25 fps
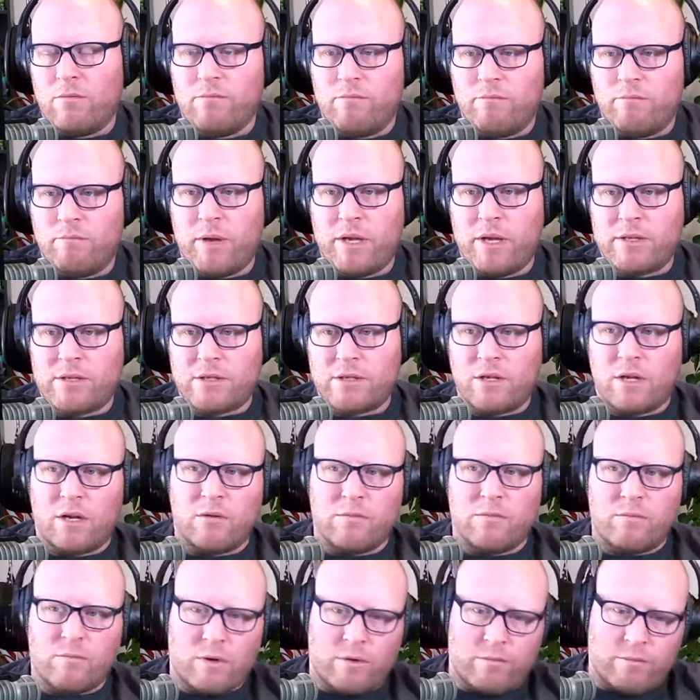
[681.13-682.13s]
based
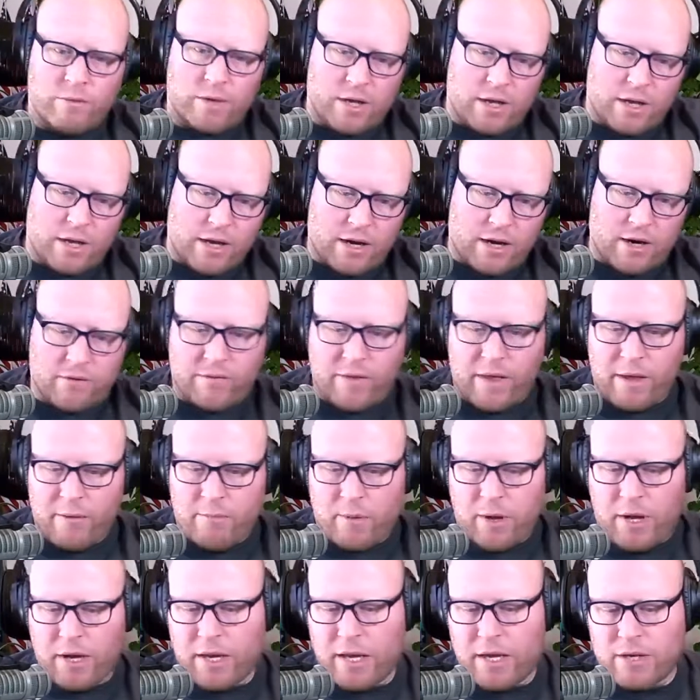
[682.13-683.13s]
on what we got out of like
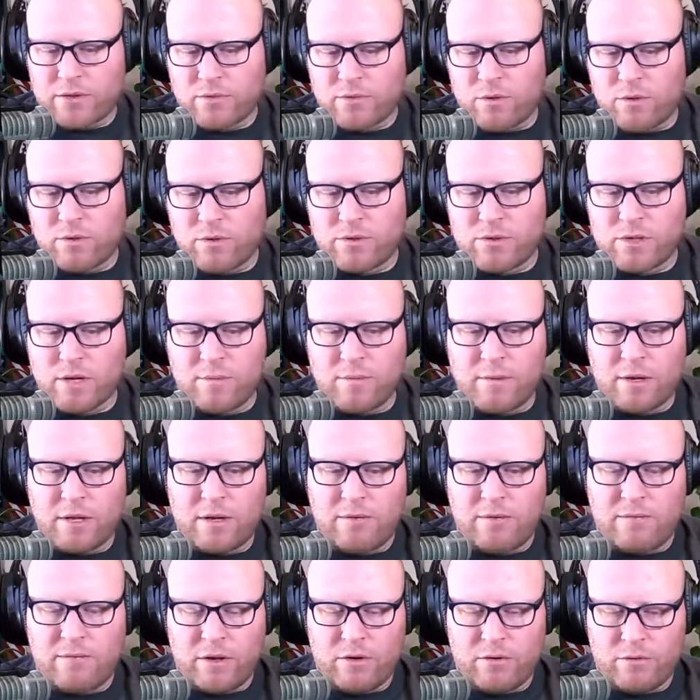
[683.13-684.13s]
Podcast Growth Summit,
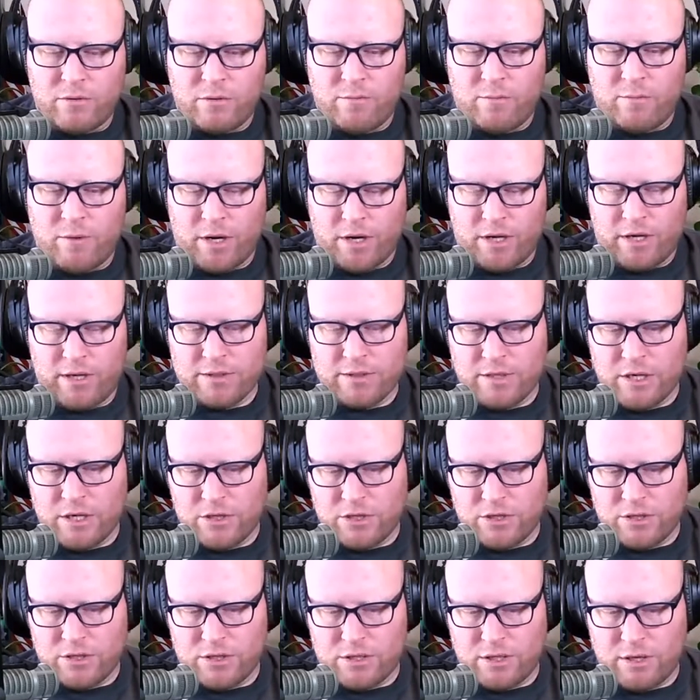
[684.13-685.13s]
if I do a
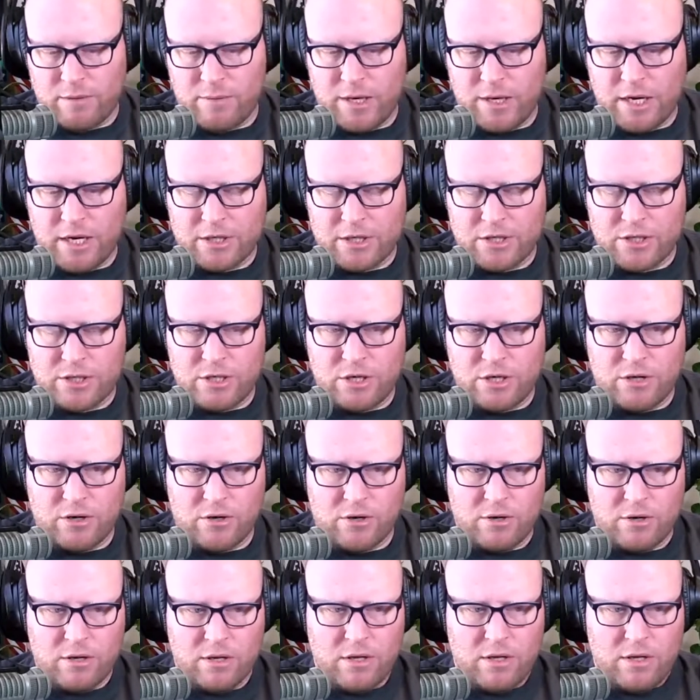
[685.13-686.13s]
monetization summit next
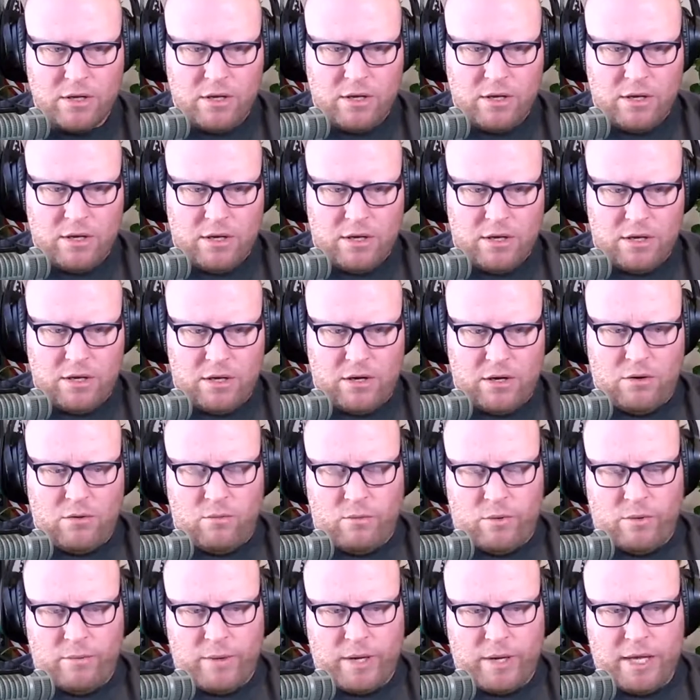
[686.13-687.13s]
year,
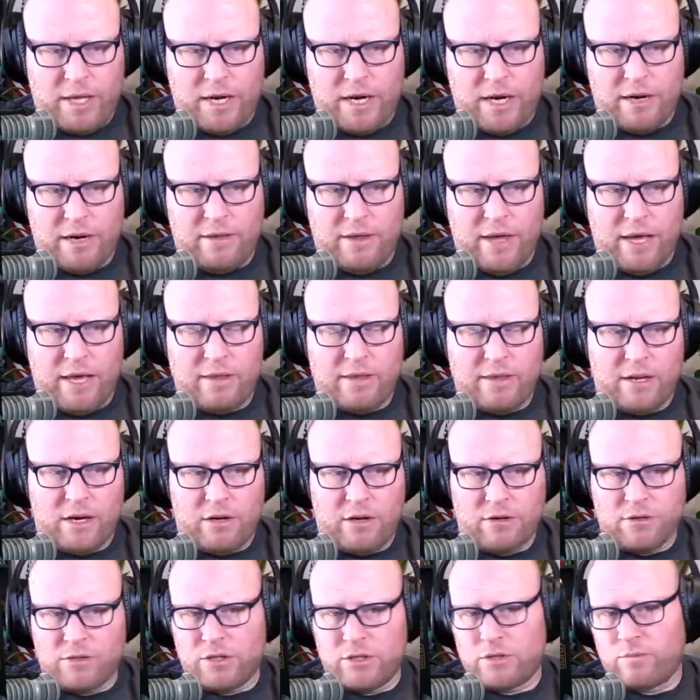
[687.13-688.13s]
what we get out of that, then
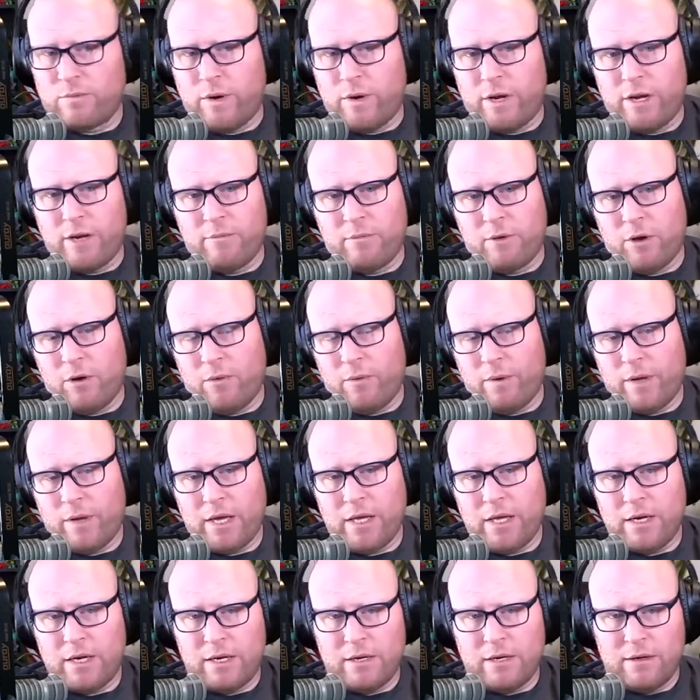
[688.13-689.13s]
I'll just wind up going
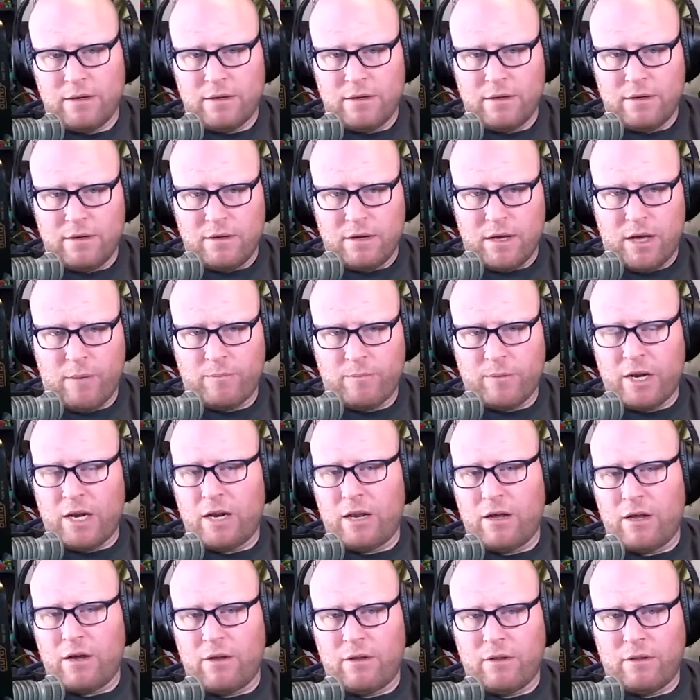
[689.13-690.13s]
in and
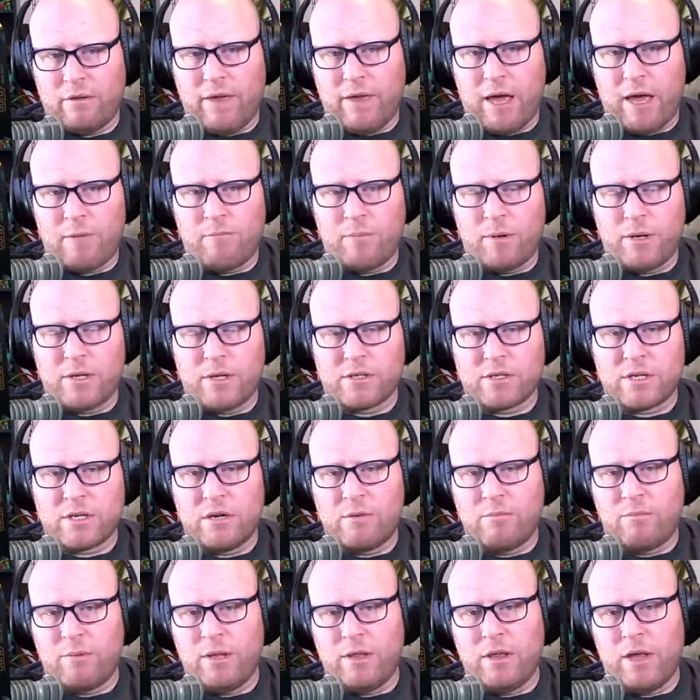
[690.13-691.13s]
updating all of that. But it's going to
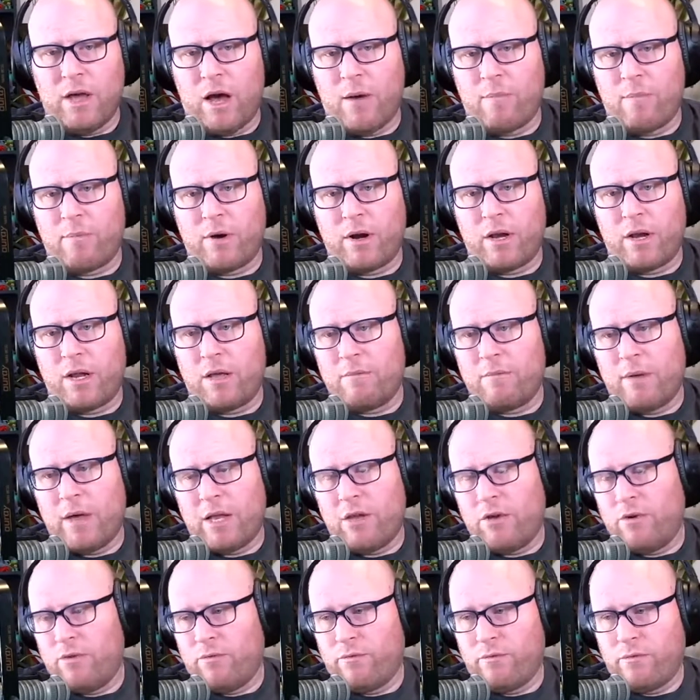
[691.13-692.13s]
be the operating
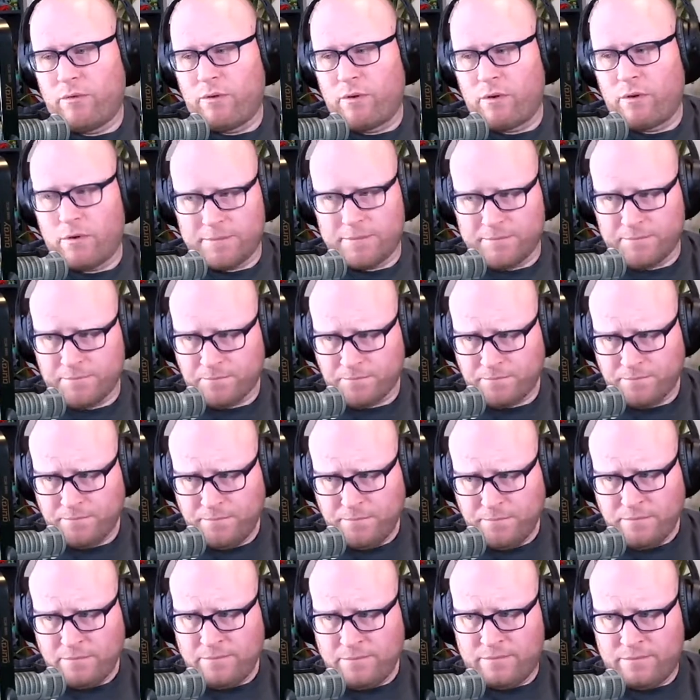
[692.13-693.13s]
manual for
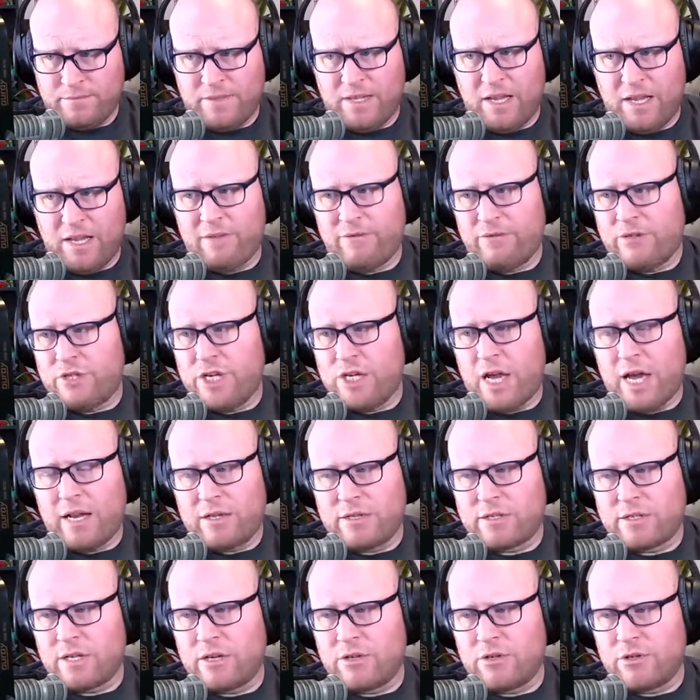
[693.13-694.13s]
DevChat
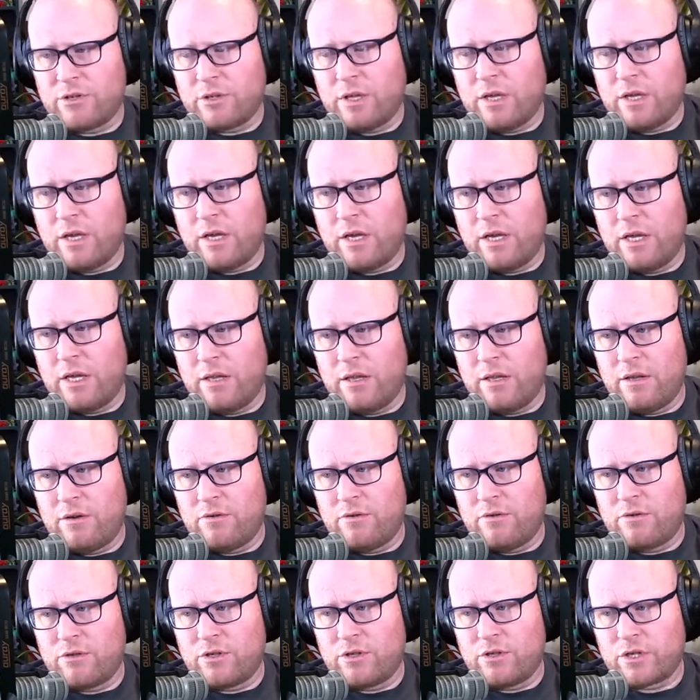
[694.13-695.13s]
essentially. And
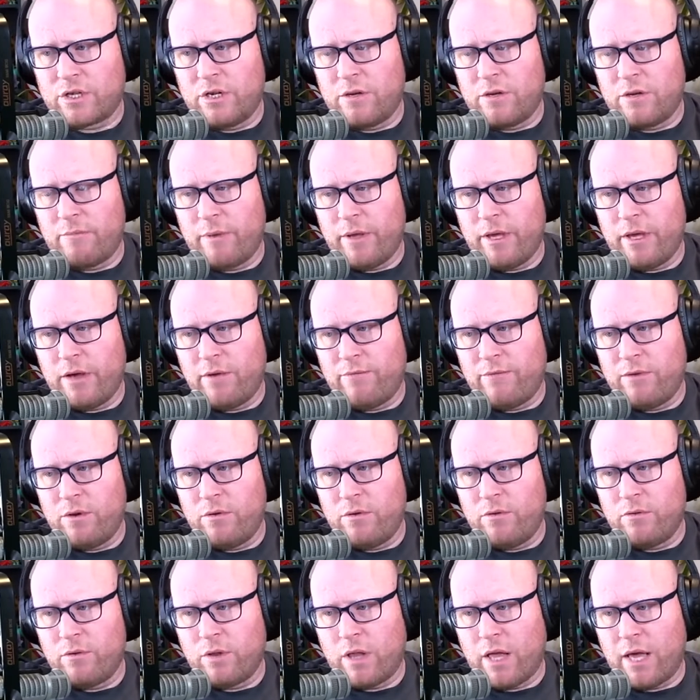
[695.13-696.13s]
there's just going to be a
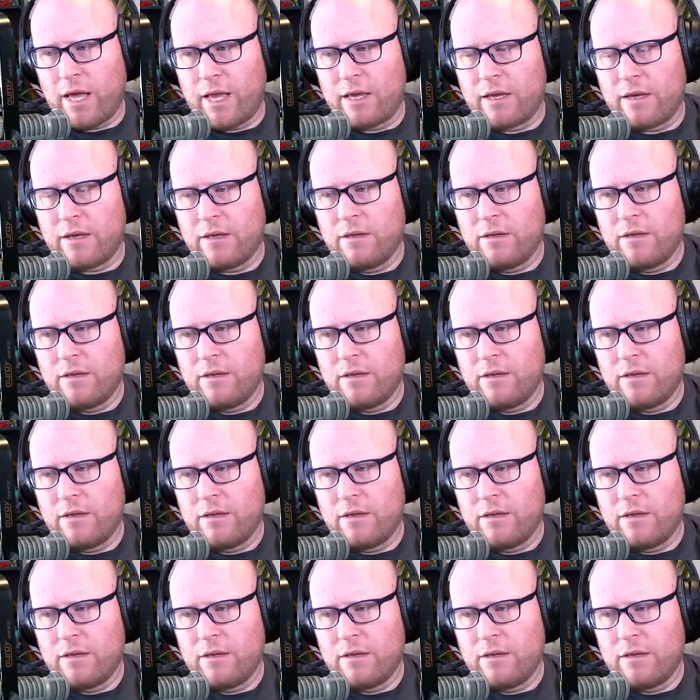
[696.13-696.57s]
few like